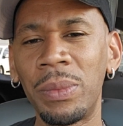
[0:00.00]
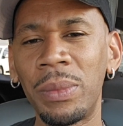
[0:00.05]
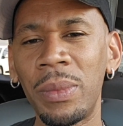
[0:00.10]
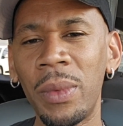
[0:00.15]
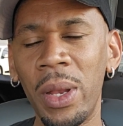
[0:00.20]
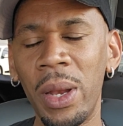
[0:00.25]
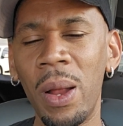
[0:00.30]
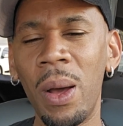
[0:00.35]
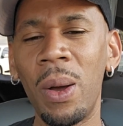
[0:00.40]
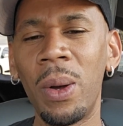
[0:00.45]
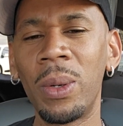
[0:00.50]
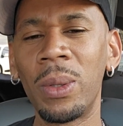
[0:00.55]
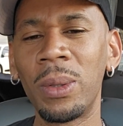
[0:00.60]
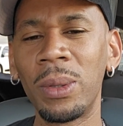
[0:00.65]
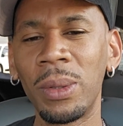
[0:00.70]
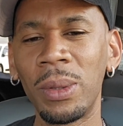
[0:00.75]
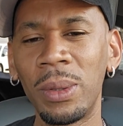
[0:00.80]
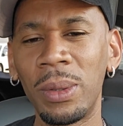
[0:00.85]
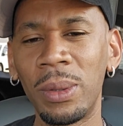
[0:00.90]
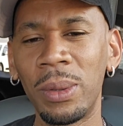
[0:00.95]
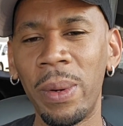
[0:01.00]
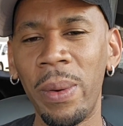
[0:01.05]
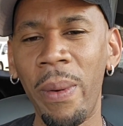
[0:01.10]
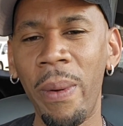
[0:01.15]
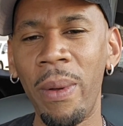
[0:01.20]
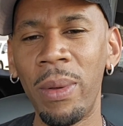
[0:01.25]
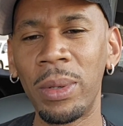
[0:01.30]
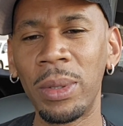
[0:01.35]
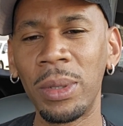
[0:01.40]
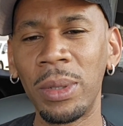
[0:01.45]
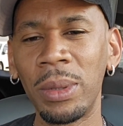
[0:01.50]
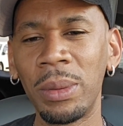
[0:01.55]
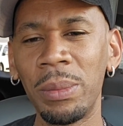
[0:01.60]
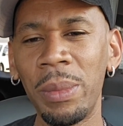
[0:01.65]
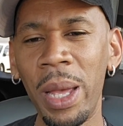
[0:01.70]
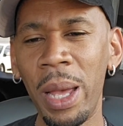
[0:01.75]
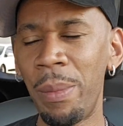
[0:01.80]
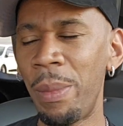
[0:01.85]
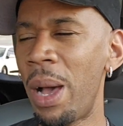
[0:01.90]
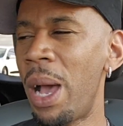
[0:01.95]
You know,
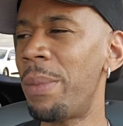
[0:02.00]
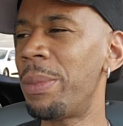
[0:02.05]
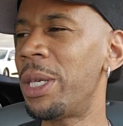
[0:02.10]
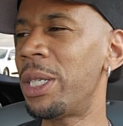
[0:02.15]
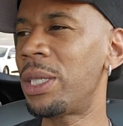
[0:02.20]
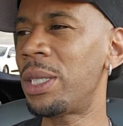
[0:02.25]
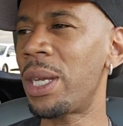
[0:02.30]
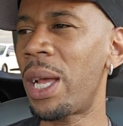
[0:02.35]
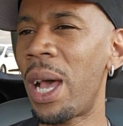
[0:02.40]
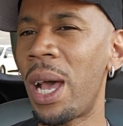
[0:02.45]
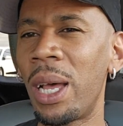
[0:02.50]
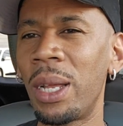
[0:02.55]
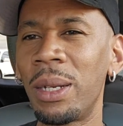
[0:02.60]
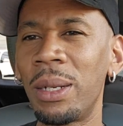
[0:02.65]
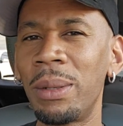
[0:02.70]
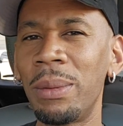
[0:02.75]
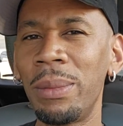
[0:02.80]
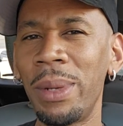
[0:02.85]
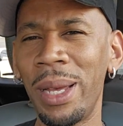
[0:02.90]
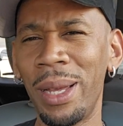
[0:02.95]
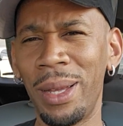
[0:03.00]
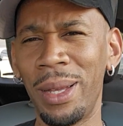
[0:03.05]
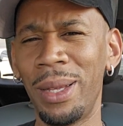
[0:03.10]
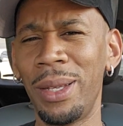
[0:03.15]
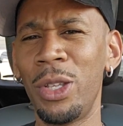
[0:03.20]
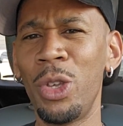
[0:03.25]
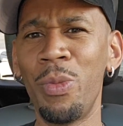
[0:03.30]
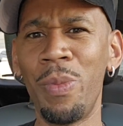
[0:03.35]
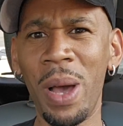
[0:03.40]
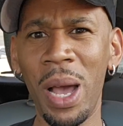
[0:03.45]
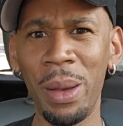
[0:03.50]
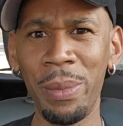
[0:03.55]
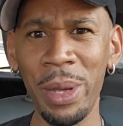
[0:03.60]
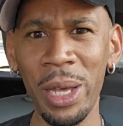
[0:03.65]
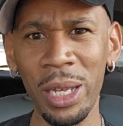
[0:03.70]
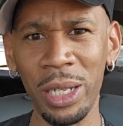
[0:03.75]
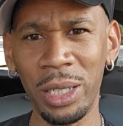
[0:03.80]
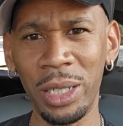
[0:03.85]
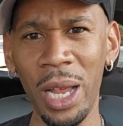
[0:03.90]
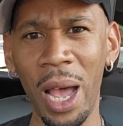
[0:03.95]
man, buy me a shot. Man, you buy me
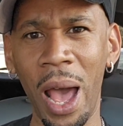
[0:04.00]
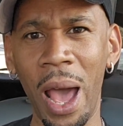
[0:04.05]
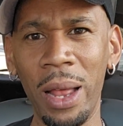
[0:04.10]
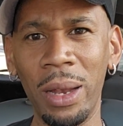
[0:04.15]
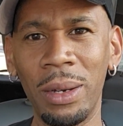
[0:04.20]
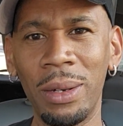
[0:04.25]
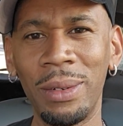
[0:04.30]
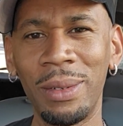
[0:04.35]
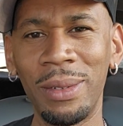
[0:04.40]
a shot.